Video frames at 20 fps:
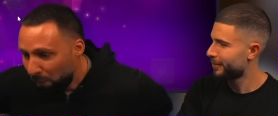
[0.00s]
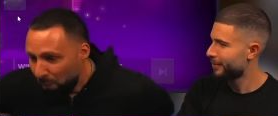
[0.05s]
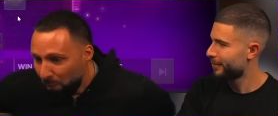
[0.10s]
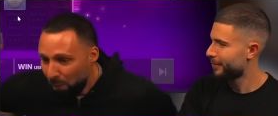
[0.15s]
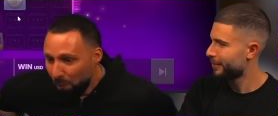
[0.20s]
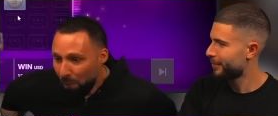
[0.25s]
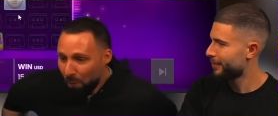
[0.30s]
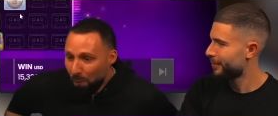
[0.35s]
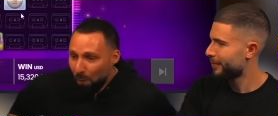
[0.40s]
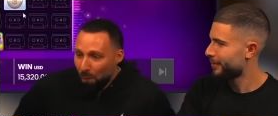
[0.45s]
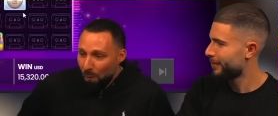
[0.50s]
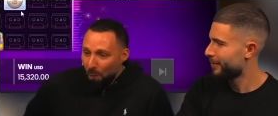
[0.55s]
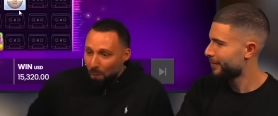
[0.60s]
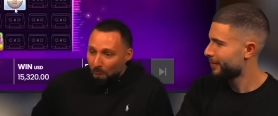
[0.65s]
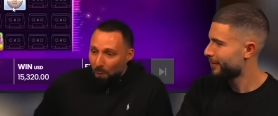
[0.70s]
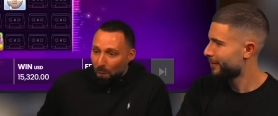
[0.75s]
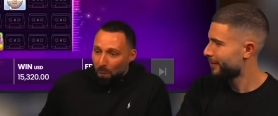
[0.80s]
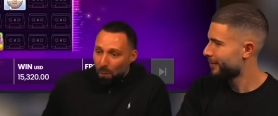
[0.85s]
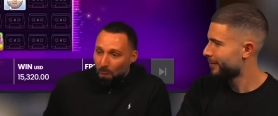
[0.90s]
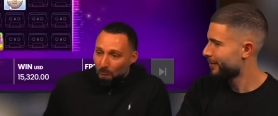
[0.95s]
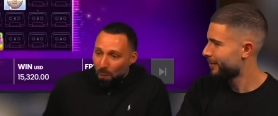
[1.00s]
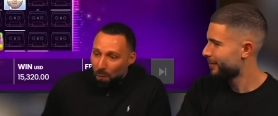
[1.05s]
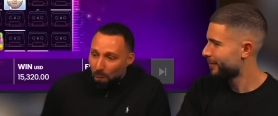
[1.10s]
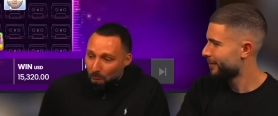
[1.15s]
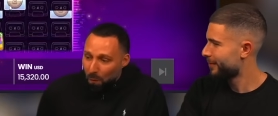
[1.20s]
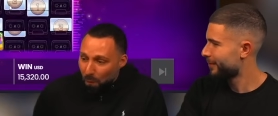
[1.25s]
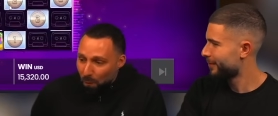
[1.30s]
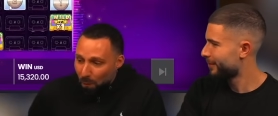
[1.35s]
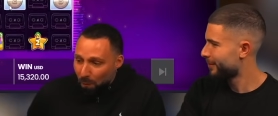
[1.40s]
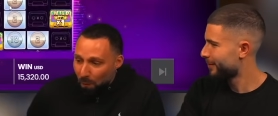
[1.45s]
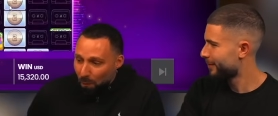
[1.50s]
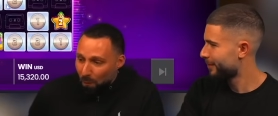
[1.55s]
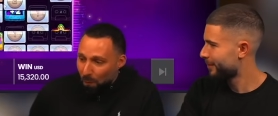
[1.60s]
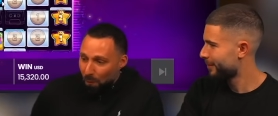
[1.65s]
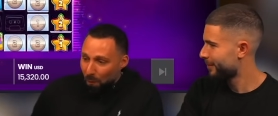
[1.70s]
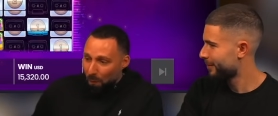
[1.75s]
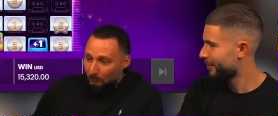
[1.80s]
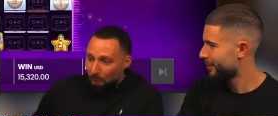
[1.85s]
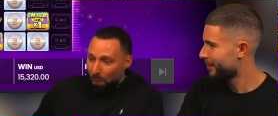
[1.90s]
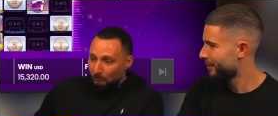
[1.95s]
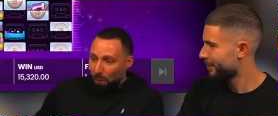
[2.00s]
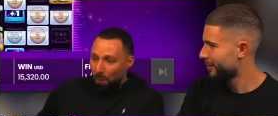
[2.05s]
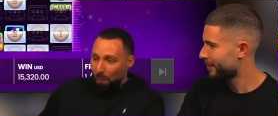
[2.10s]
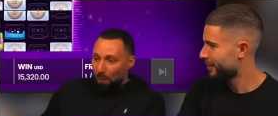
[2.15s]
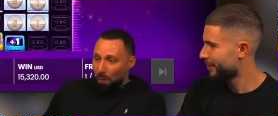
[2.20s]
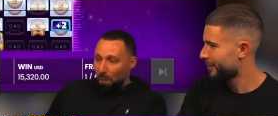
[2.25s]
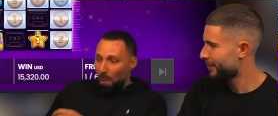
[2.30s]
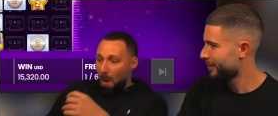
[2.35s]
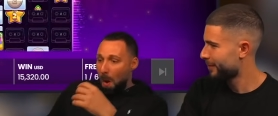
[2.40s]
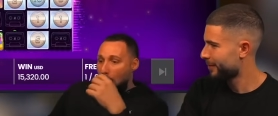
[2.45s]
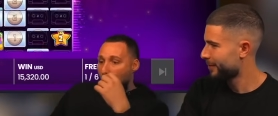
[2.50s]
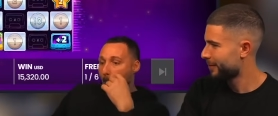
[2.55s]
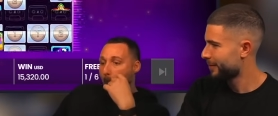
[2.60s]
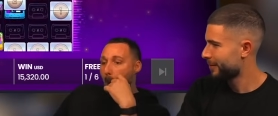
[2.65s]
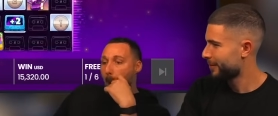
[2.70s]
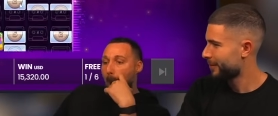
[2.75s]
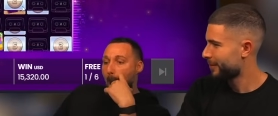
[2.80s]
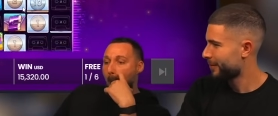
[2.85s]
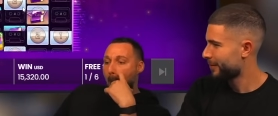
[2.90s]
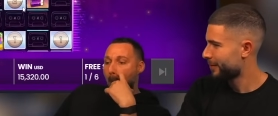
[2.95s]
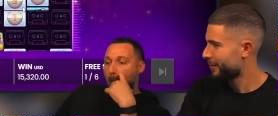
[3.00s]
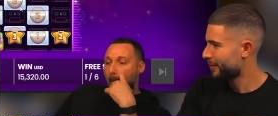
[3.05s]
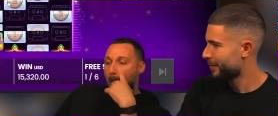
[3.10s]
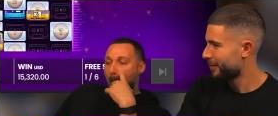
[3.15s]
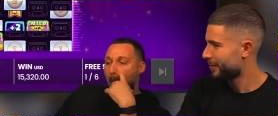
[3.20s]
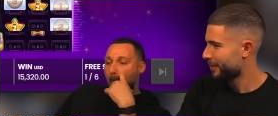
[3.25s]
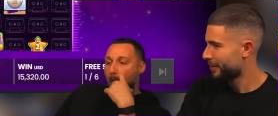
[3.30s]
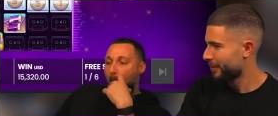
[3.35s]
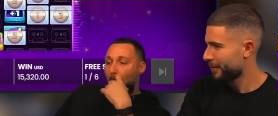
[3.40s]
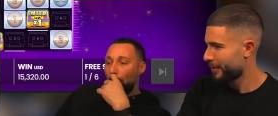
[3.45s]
[no speech]